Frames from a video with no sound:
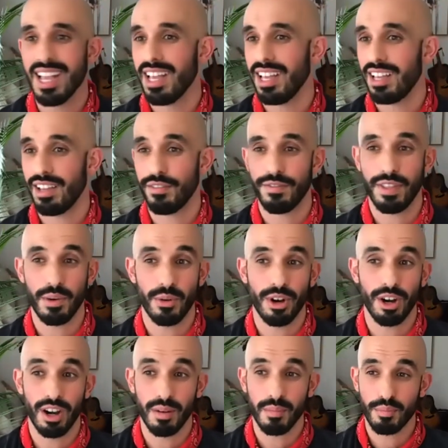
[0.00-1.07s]
if there
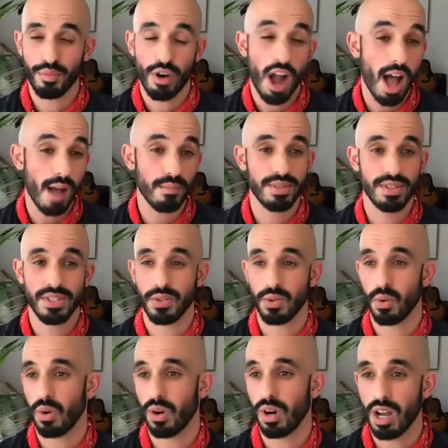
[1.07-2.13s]
were props
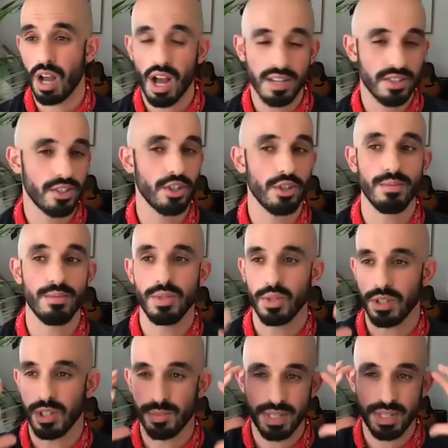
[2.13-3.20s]
or costumes
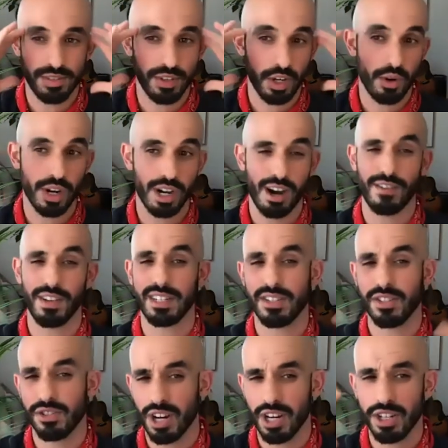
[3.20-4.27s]
or specific choreographic
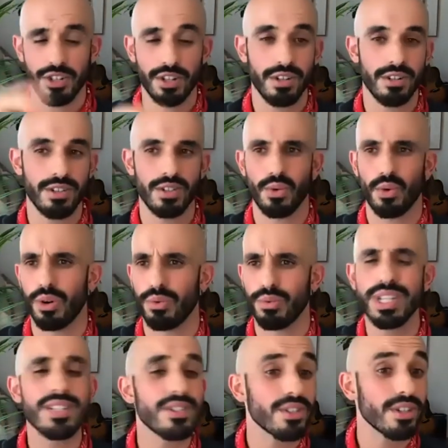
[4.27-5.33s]
structures or
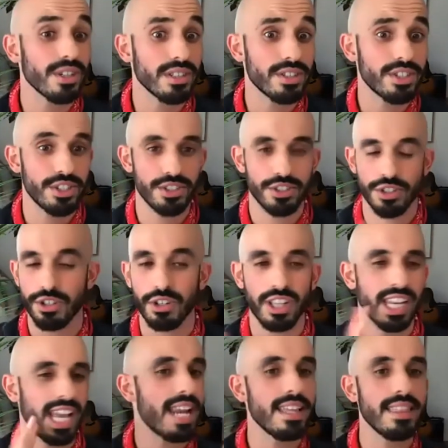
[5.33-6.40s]
research,
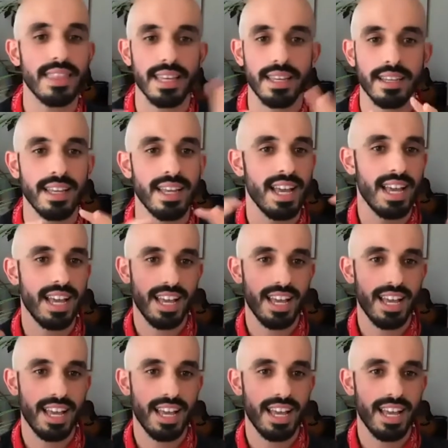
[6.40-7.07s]
journaling, anything